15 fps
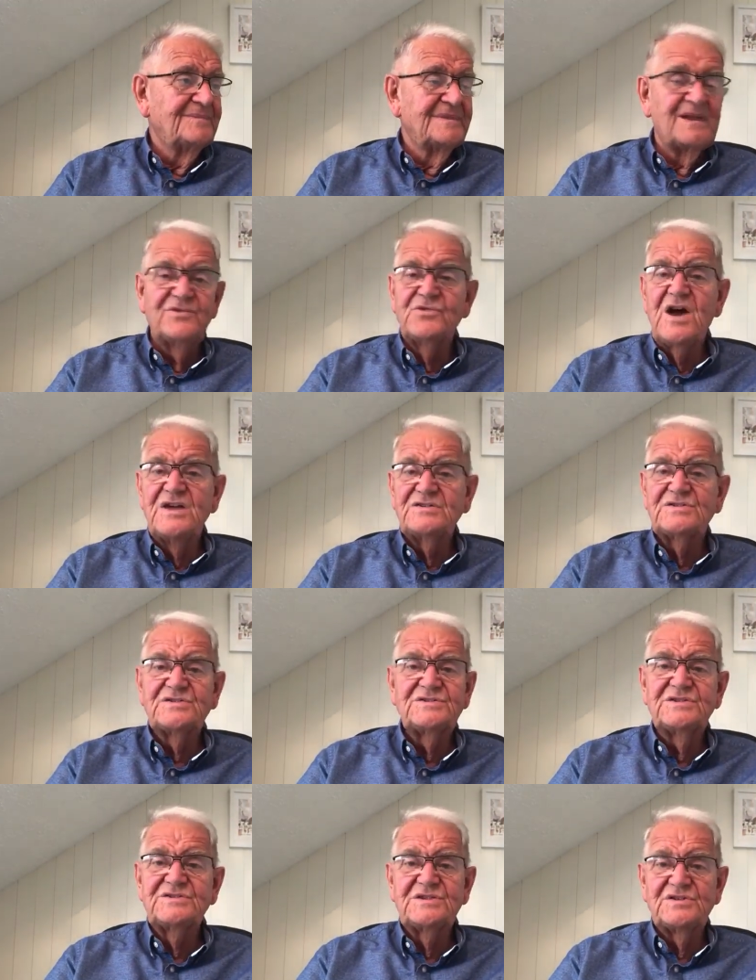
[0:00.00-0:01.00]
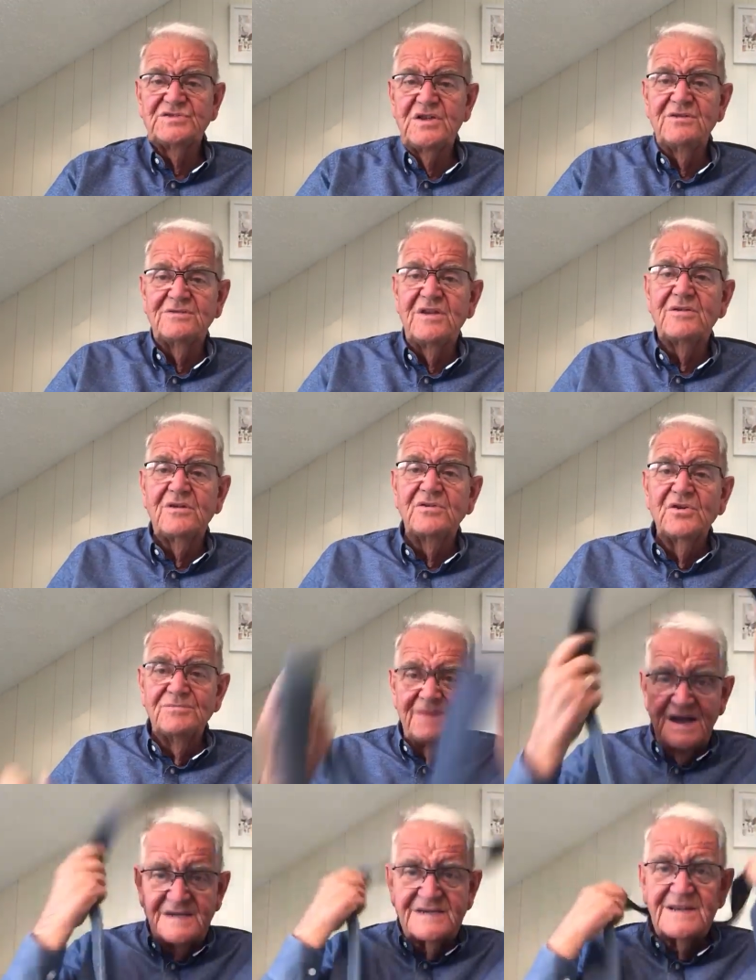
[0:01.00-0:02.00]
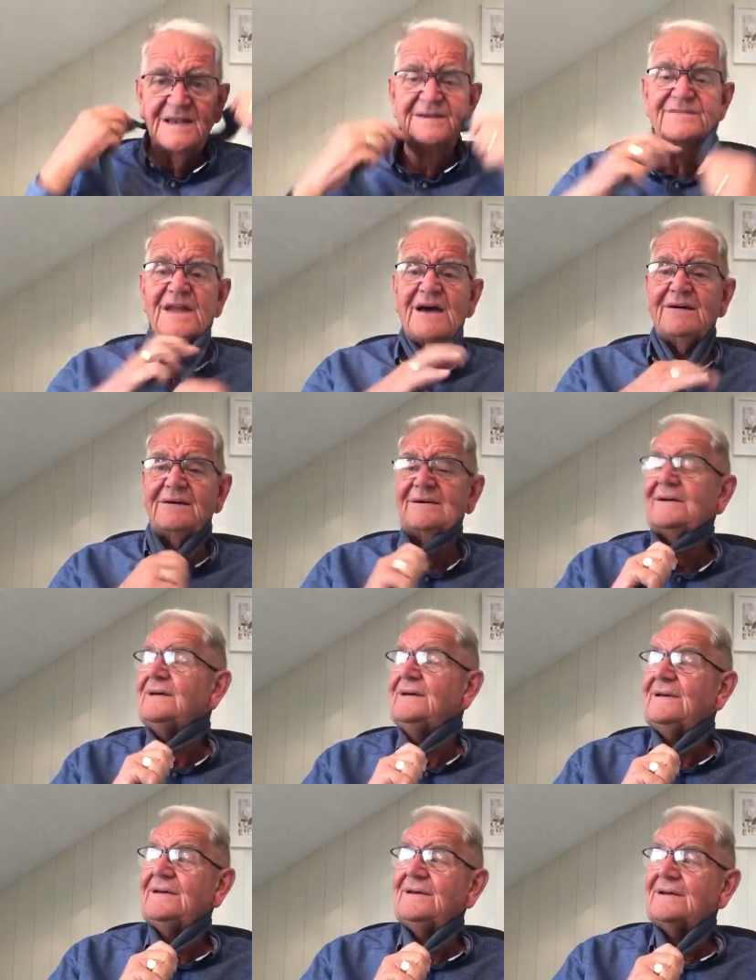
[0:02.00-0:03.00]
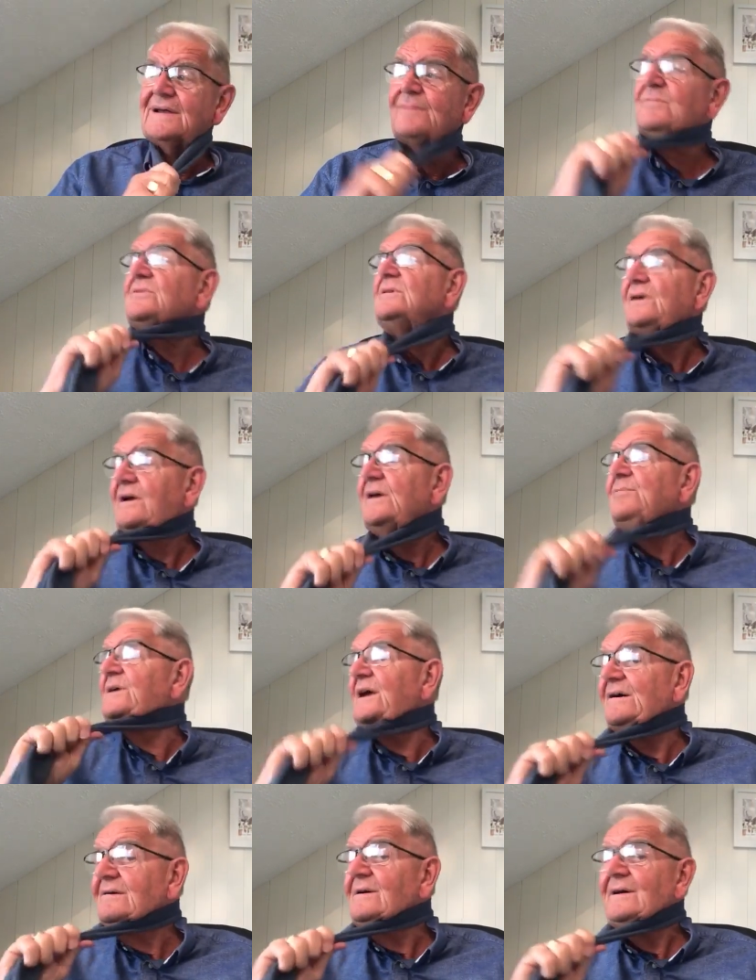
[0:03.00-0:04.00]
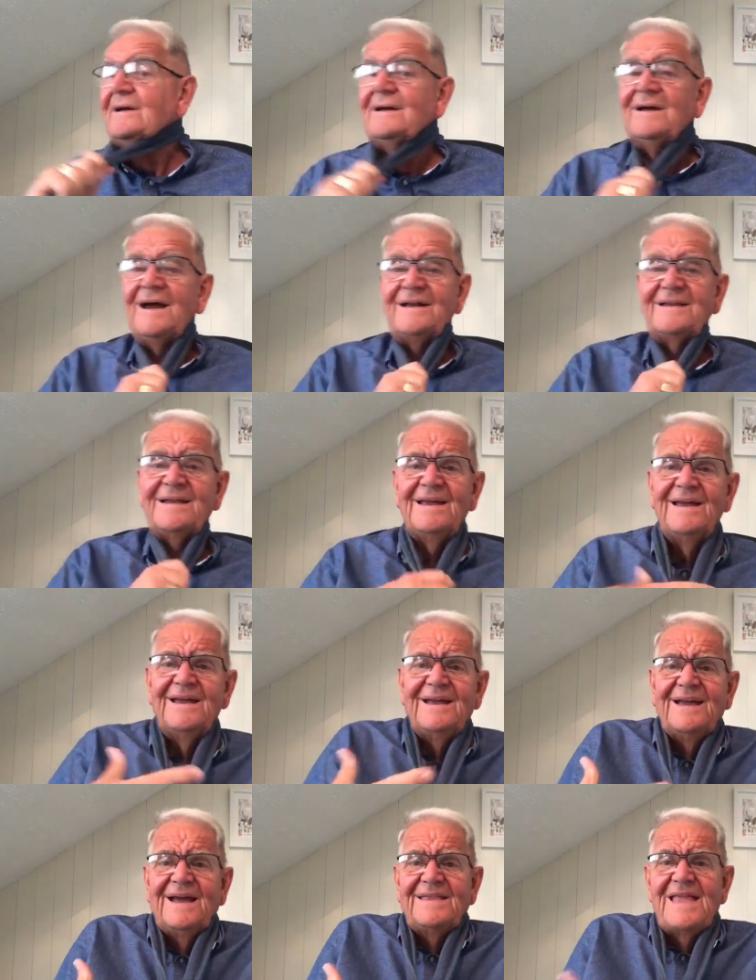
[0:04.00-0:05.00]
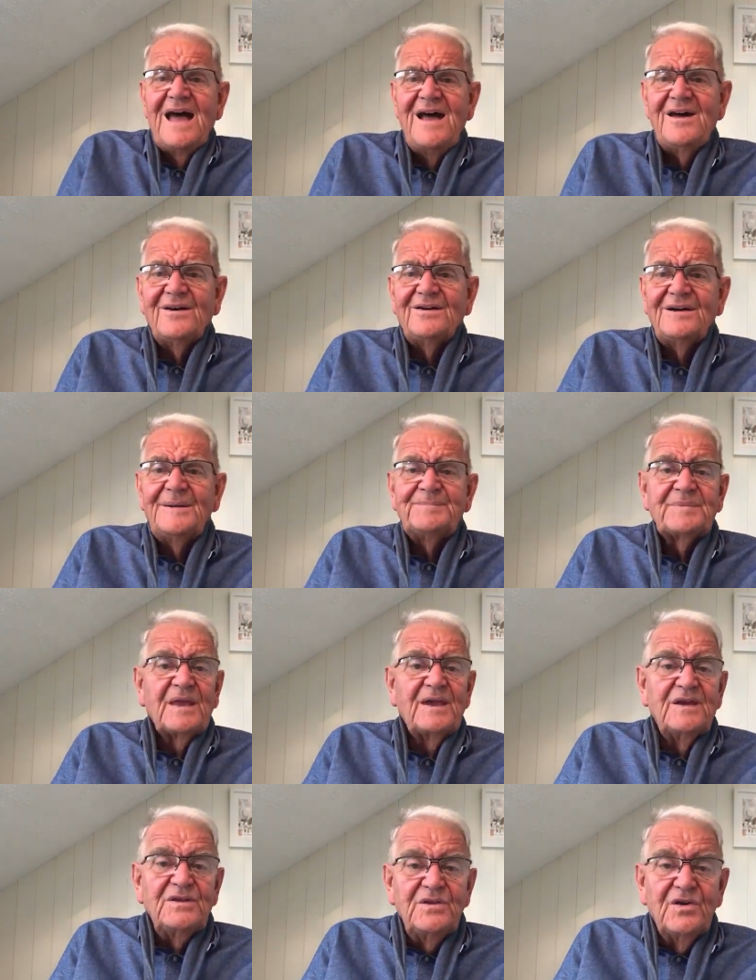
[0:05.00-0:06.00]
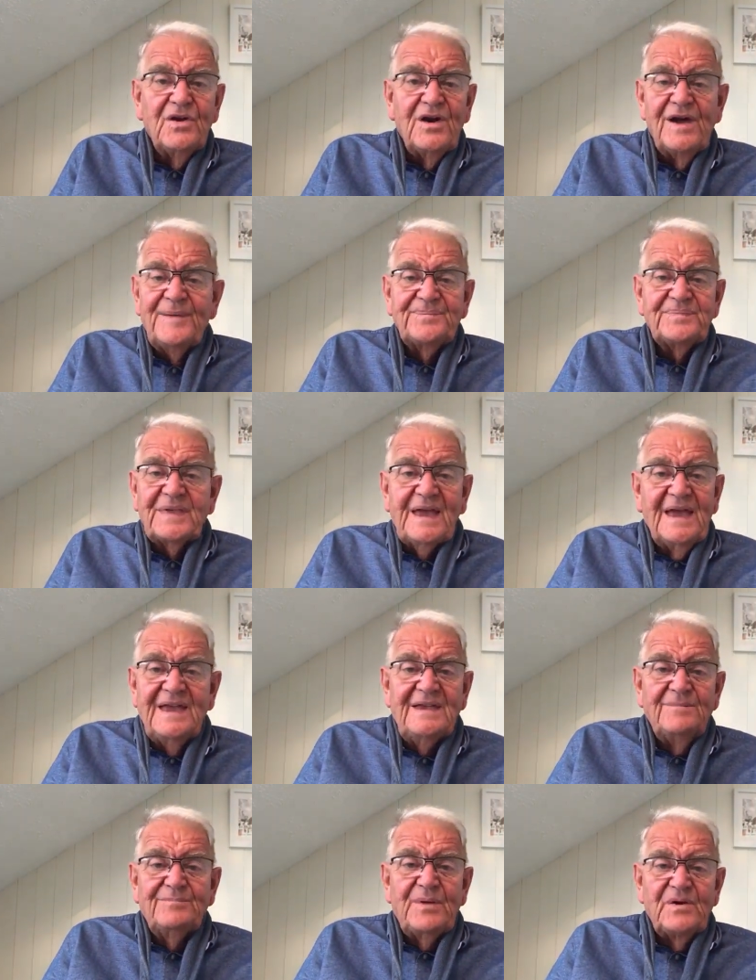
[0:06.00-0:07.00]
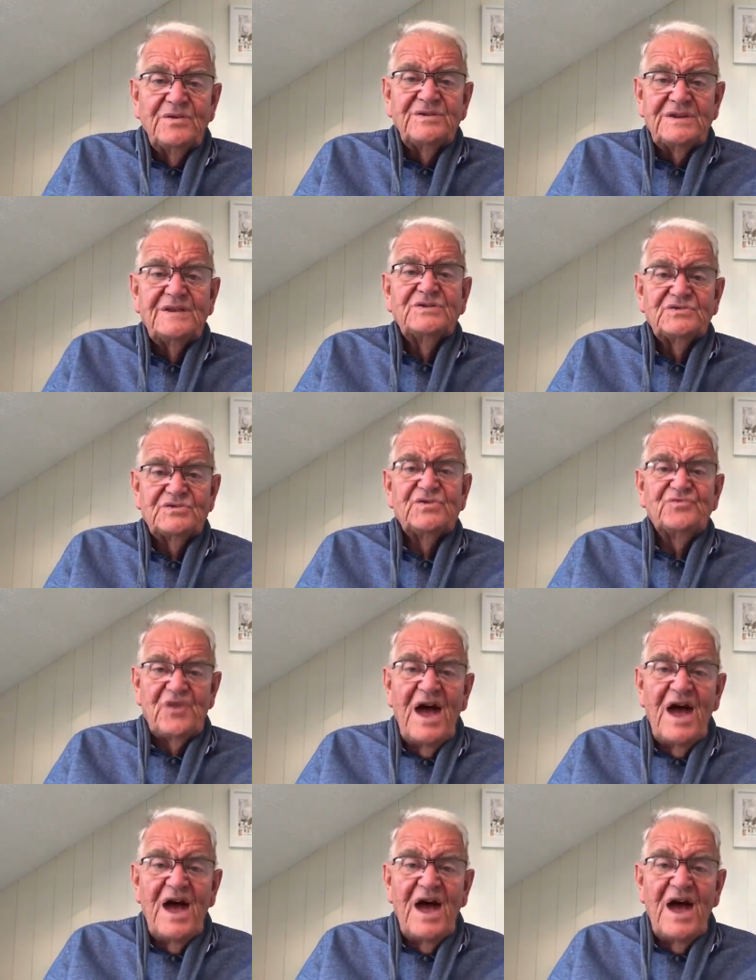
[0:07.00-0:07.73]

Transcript: Then righteousness says, no, you're my slave now. Come on, here we go. And now you're in bondage to